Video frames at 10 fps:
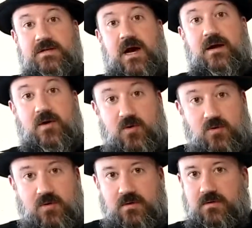
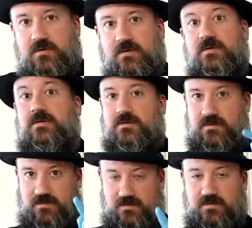taco
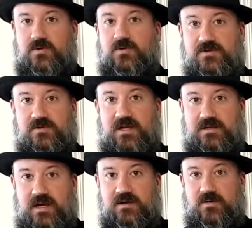who doesn't
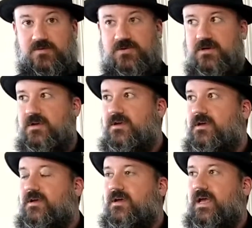like tacos?
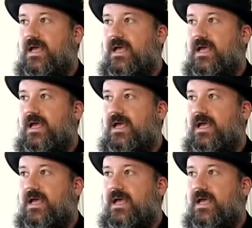Mm.